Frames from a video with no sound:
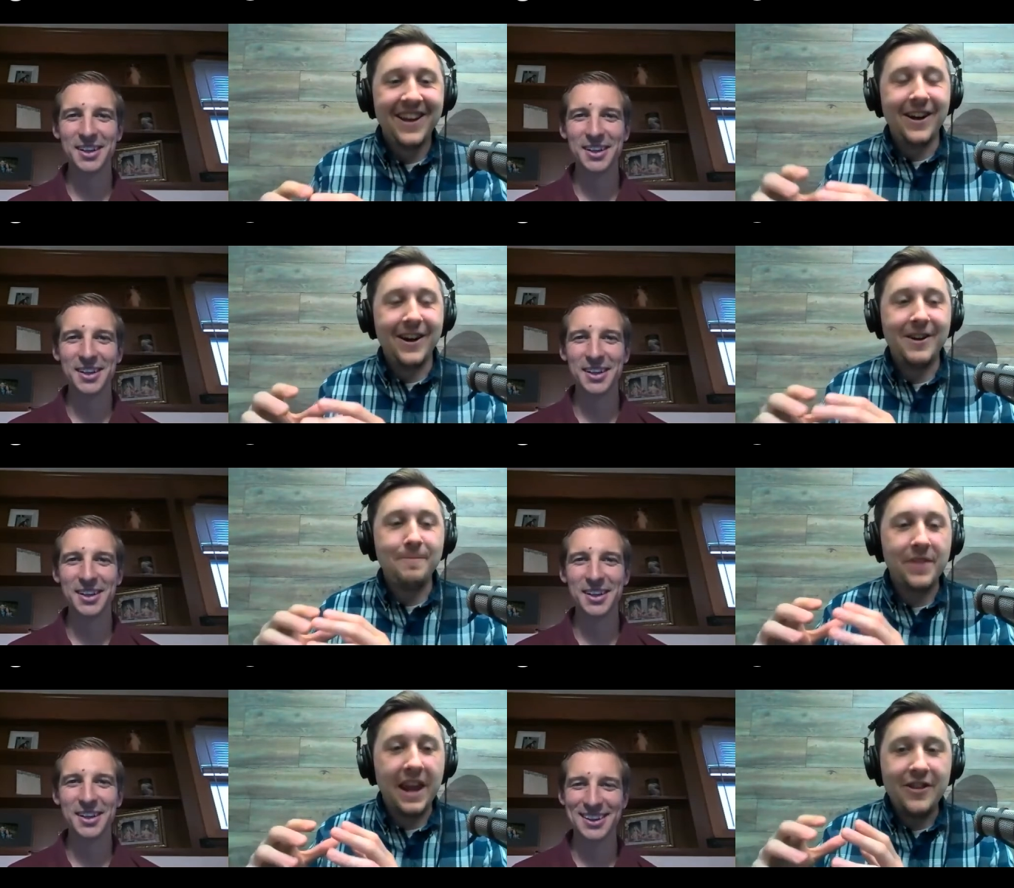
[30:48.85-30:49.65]
Speaker 1: Yeah.
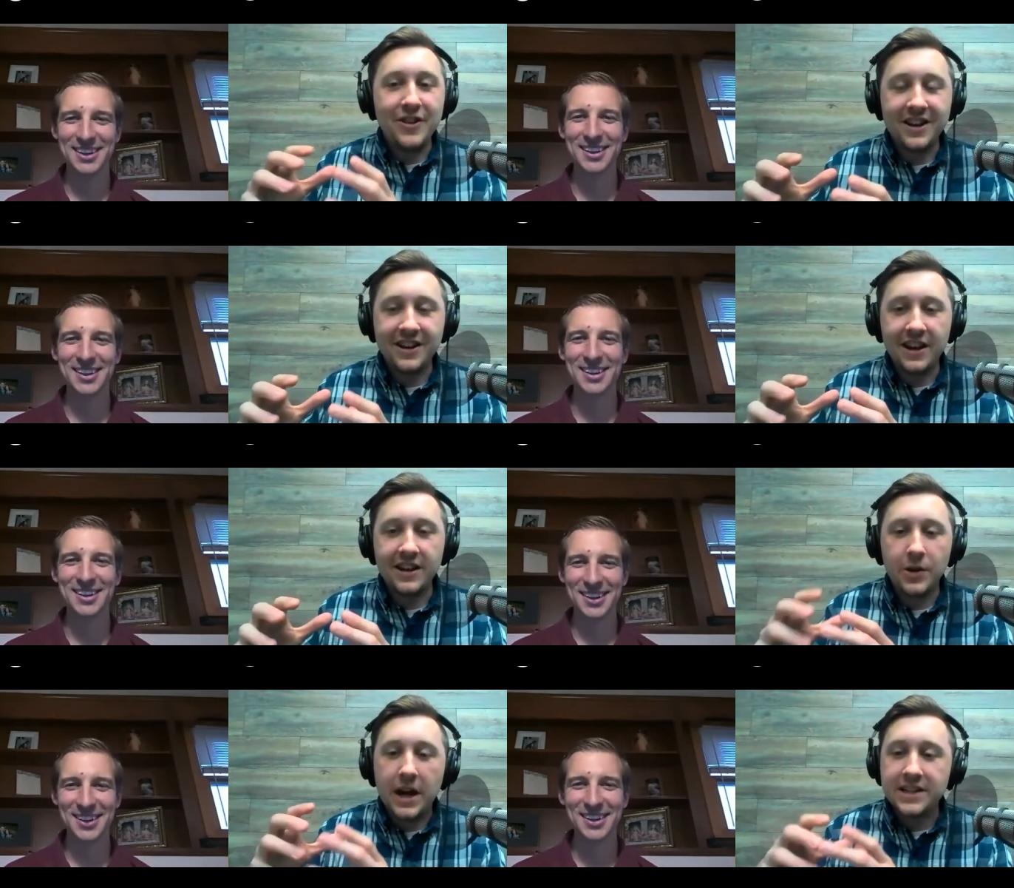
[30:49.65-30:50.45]
Um, and then,
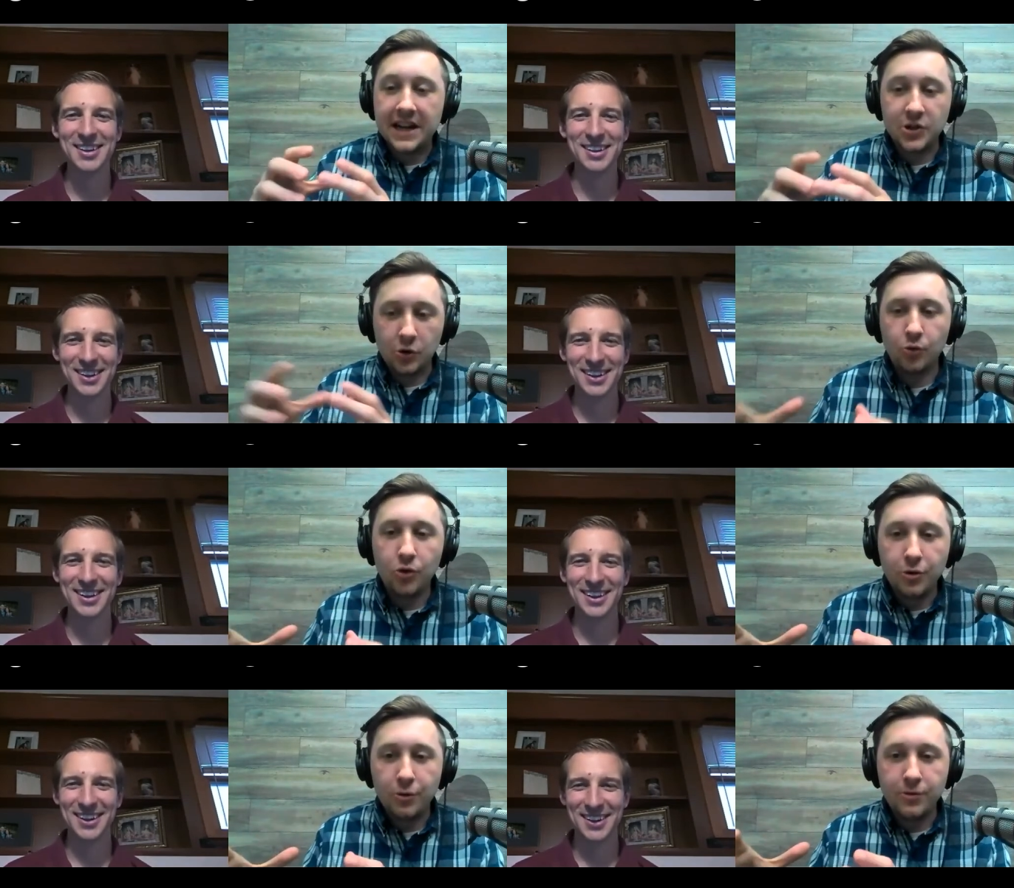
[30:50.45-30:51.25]
so as, as it
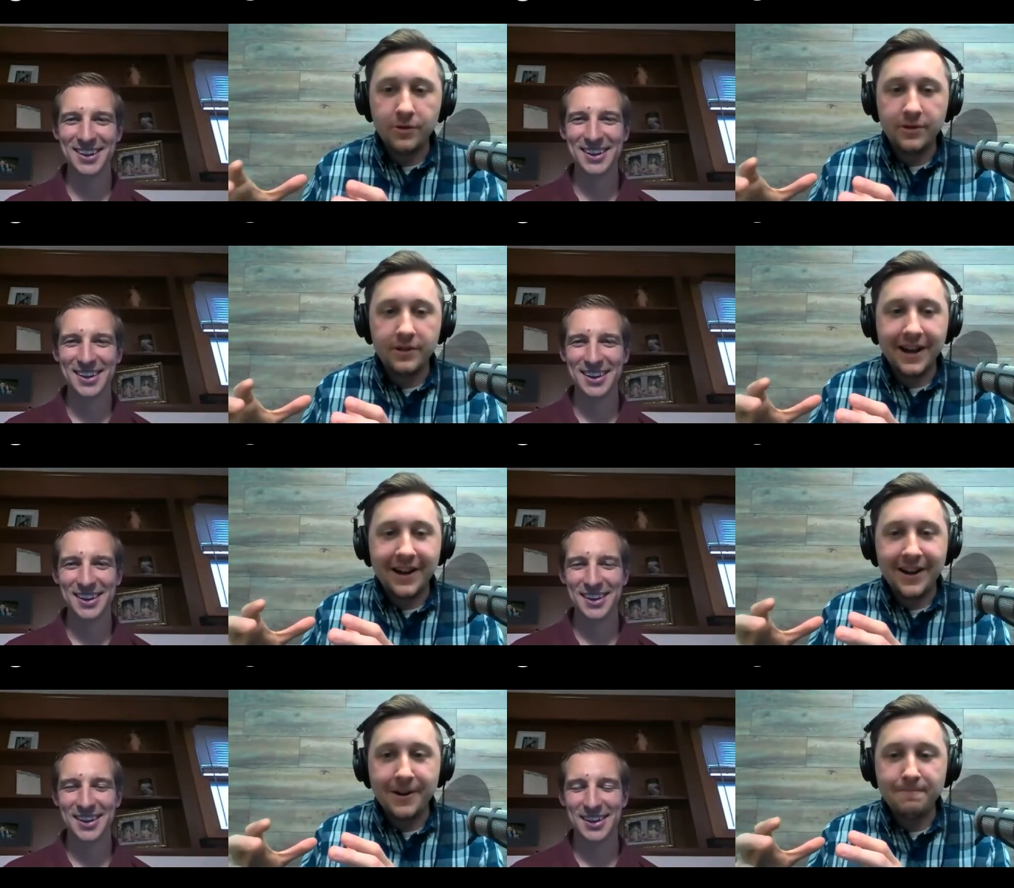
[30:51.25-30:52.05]
grew,
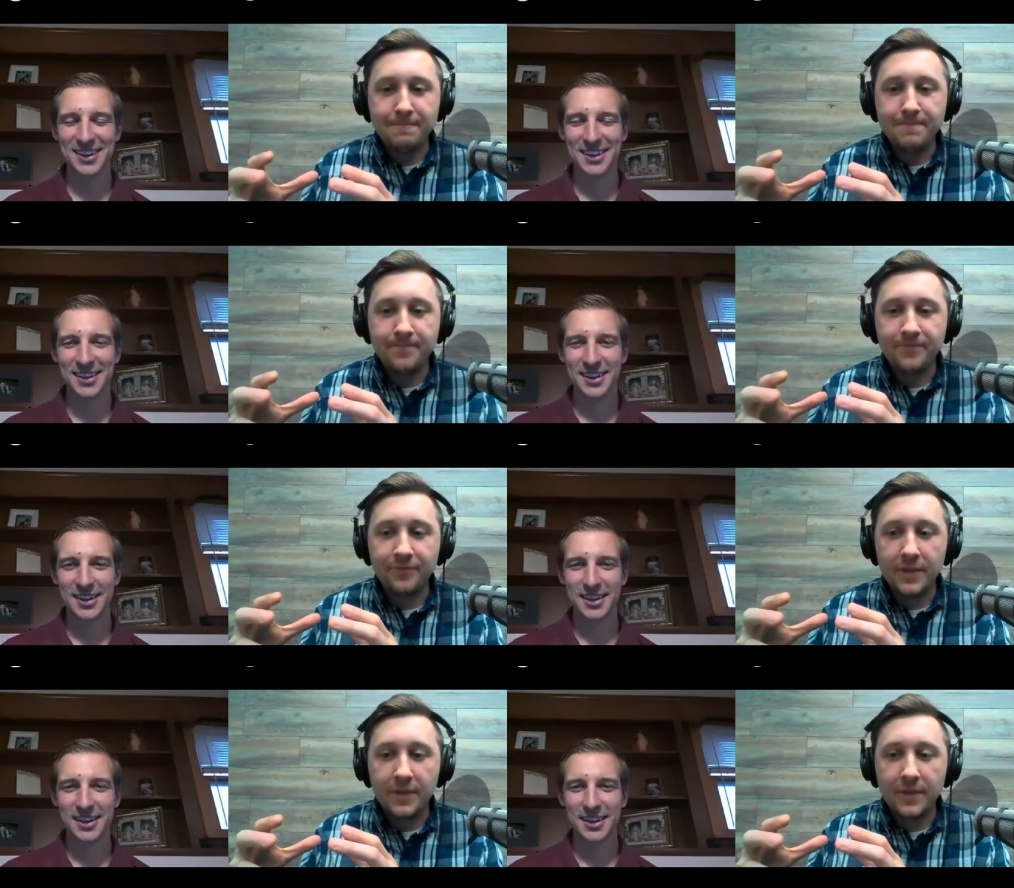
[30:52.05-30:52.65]
um,